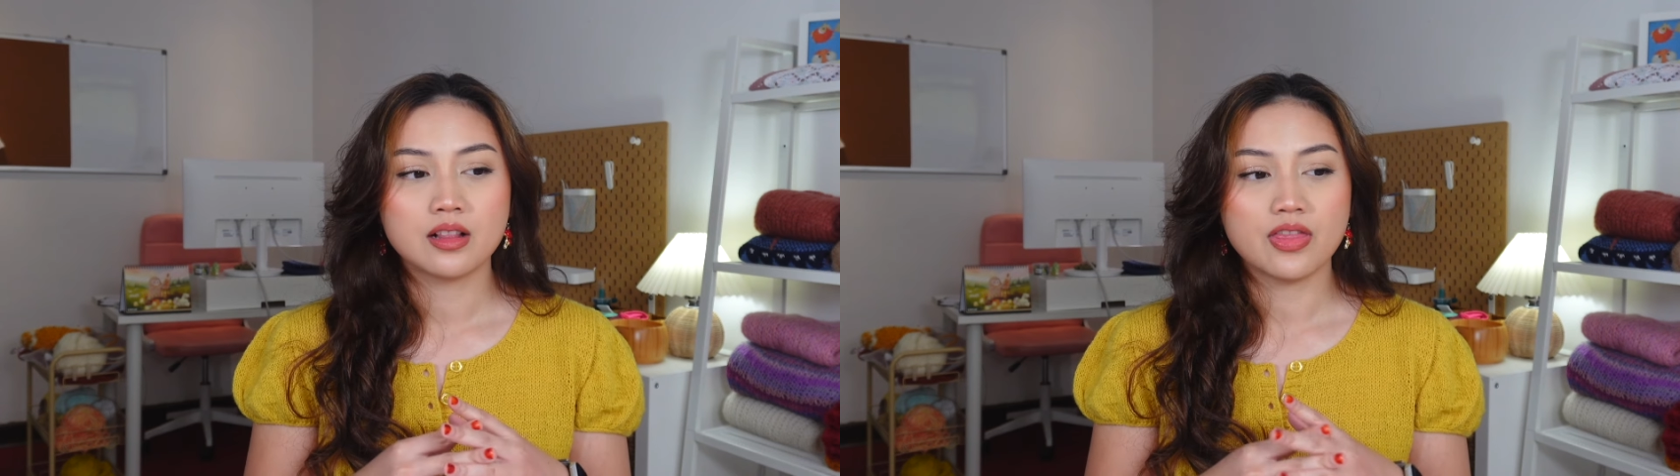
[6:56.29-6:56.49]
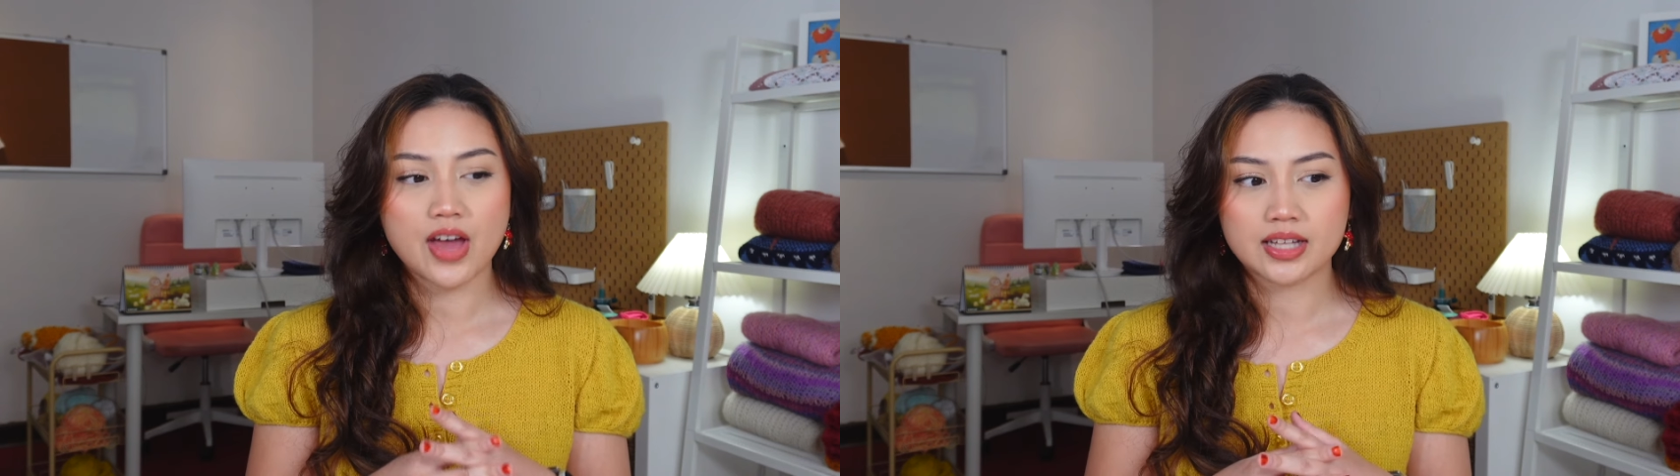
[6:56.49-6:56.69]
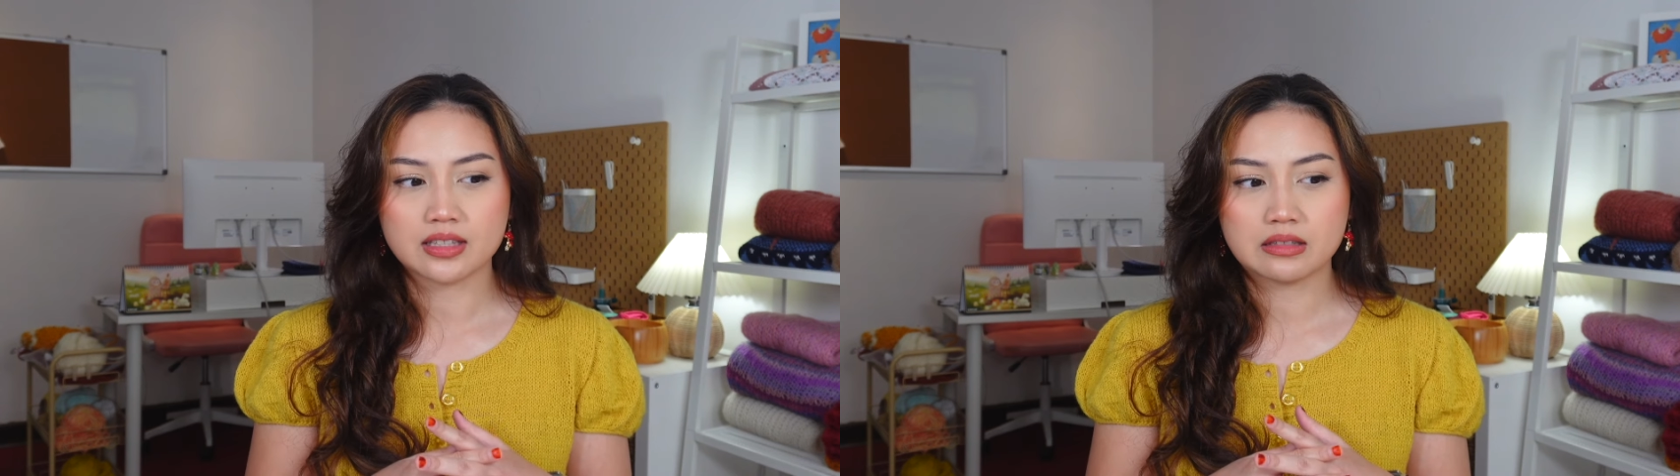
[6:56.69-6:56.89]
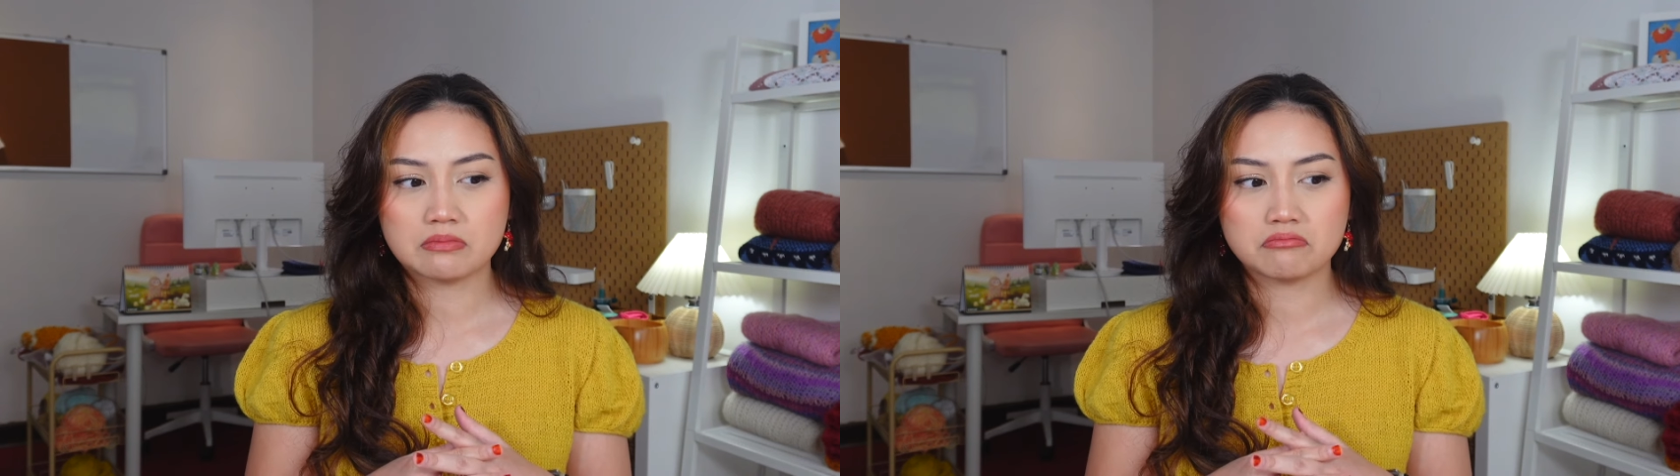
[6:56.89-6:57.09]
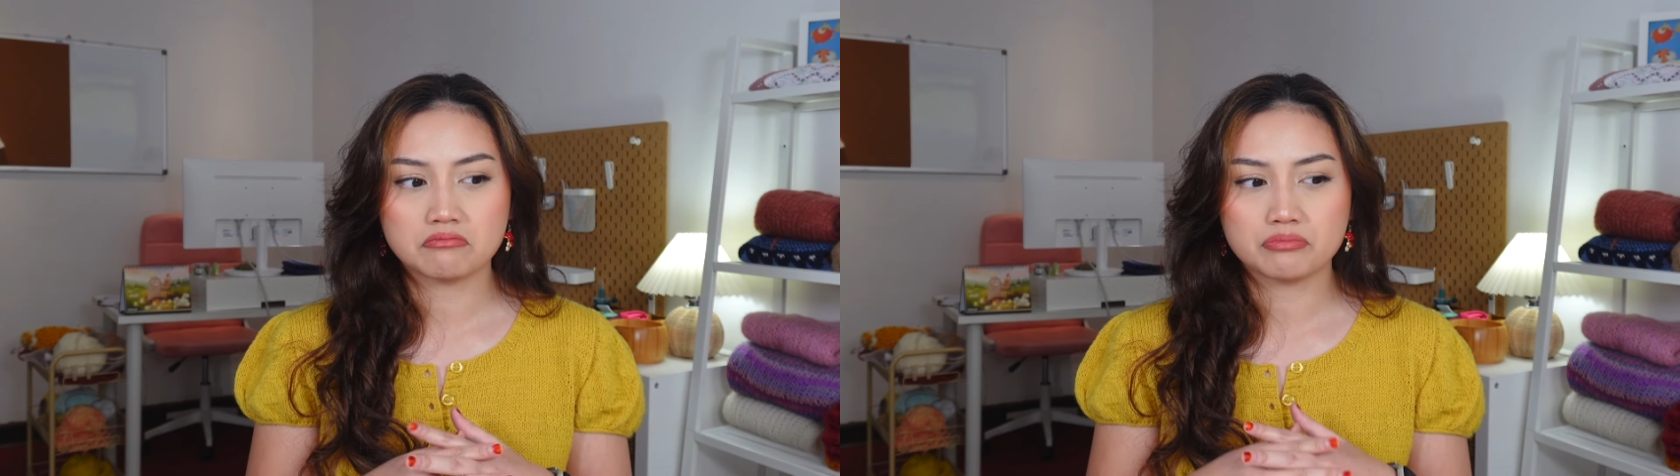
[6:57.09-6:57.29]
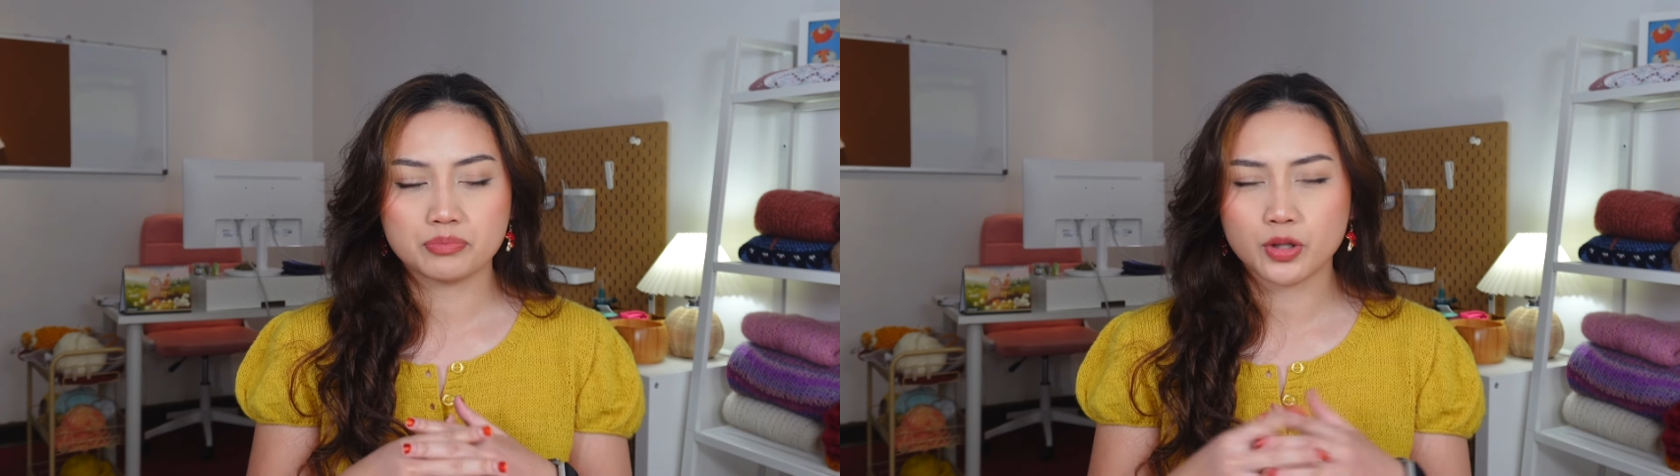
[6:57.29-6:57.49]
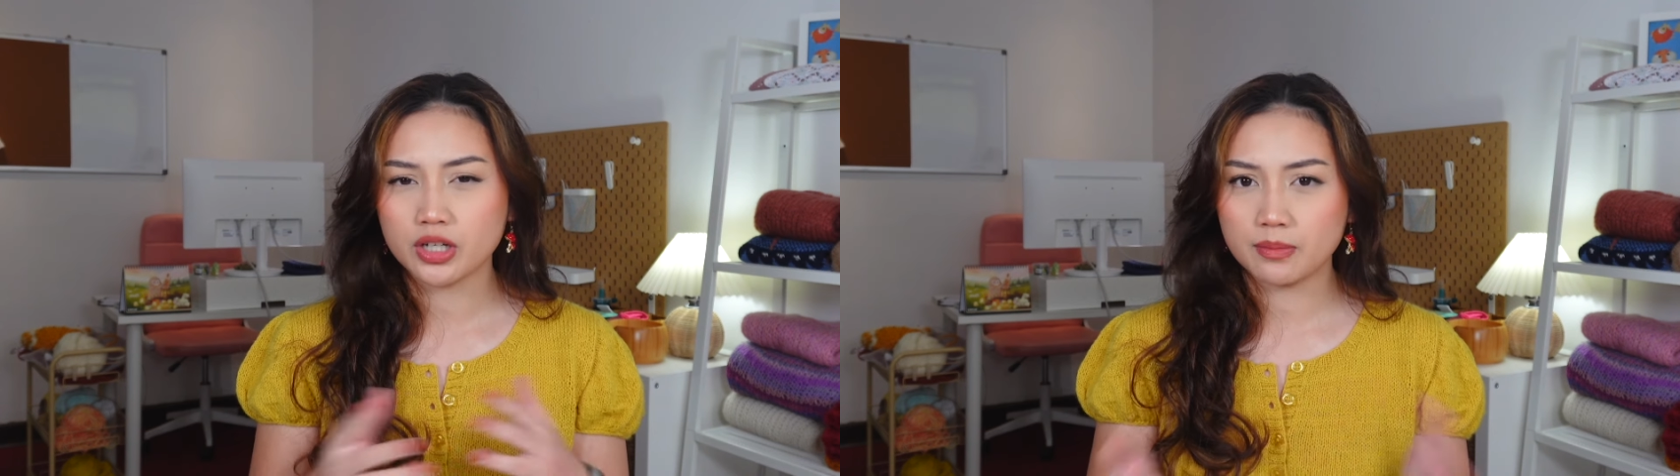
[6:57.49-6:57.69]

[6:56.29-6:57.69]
That's pretty